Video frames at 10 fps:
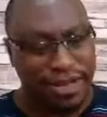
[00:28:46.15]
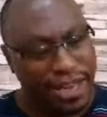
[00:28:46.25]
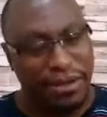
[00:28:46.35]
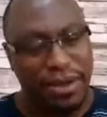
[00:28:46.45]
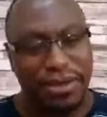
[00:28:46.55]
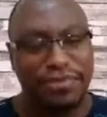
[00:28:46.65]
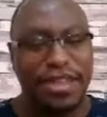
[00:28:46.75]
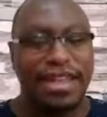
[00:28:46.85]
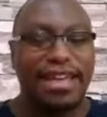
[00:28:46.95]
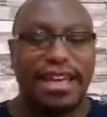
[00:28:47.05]
Anyway,
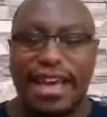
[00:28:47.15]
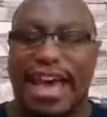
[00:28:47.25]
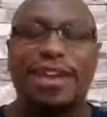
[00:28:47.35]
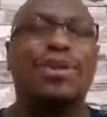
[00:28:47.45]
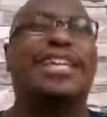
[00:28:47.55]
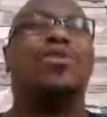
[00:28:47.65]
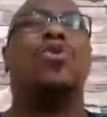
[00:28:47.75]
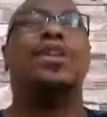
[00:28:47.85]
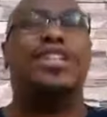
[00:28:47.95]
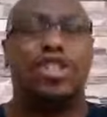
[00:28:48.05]
and we
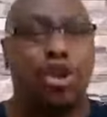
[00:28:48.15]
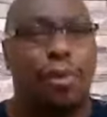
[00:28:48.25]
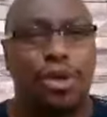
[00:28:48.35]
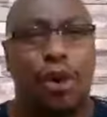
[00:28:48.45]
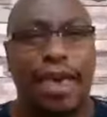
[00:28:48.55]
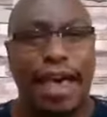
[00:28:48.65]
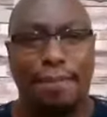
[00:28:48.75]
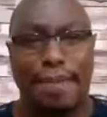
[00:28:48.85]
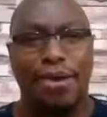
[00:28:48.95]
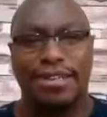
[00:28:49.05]
couldn't stop talking
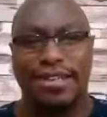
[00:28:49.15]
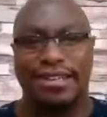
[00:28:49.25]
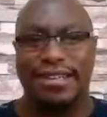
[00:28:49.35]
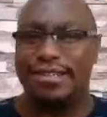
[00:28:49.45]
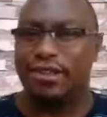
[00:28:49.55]
about it,